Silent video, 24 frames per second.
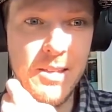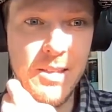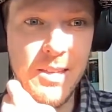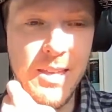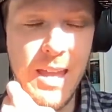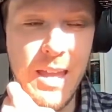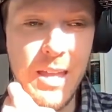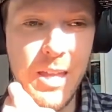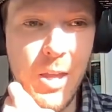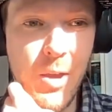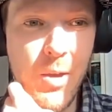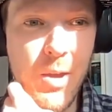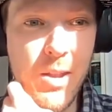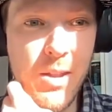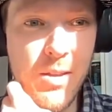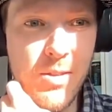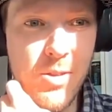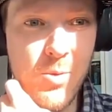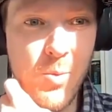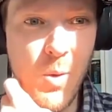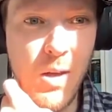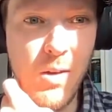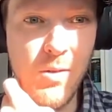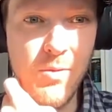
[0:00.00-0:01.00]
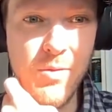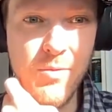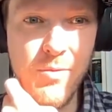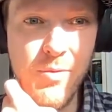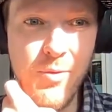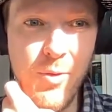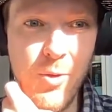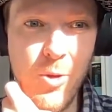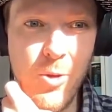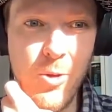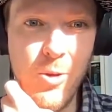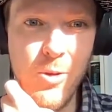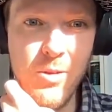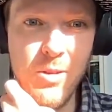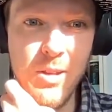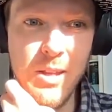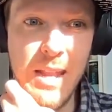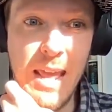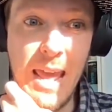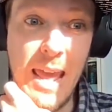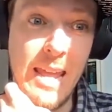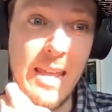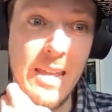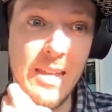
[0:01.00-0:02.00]
get going at 12 and 4
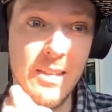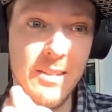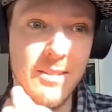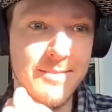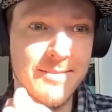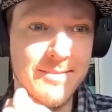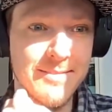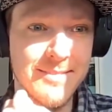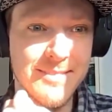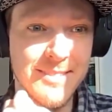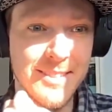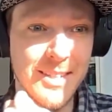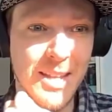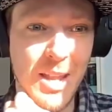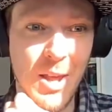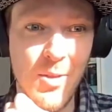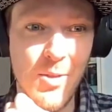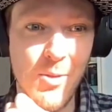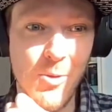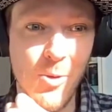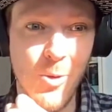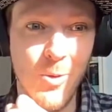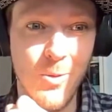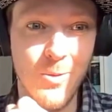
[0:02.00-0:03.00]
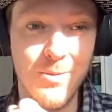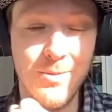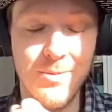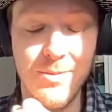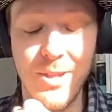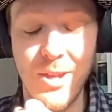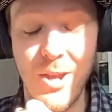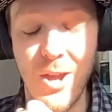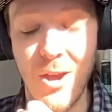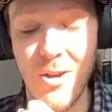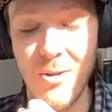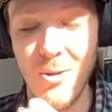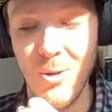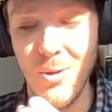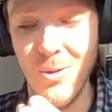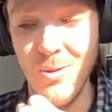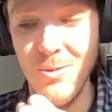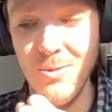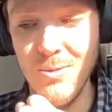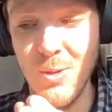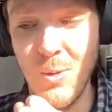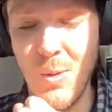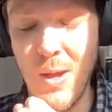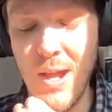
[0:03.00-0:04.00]
and 8. You know, they are all
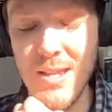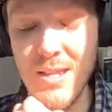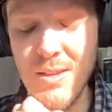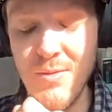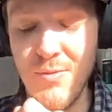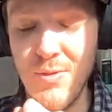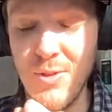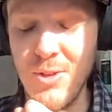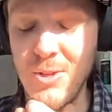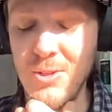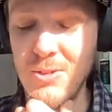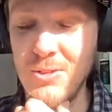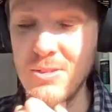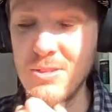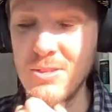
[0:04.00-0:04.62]
quite difficult.